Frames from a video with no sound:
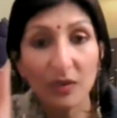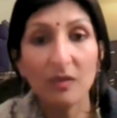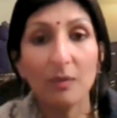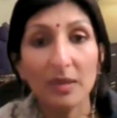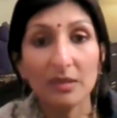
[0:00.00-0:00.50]
of
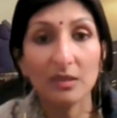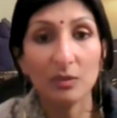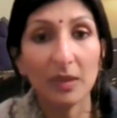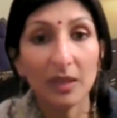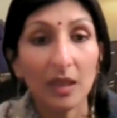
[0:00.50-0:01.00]
the person
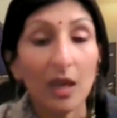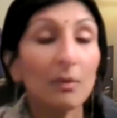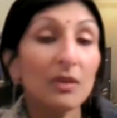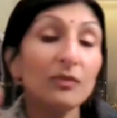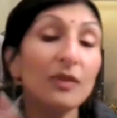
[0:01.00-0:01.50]
speaking,
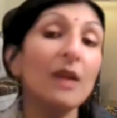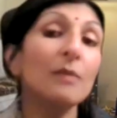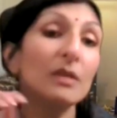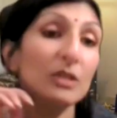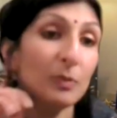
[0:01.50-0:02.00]
it's very
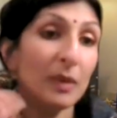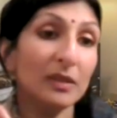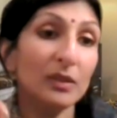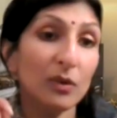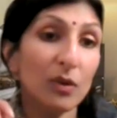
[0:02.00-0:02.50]
much
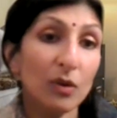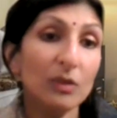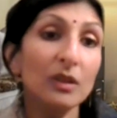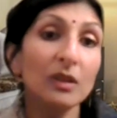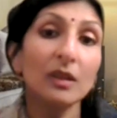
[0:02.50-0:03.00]
dependent
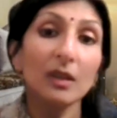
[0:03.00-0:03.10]
on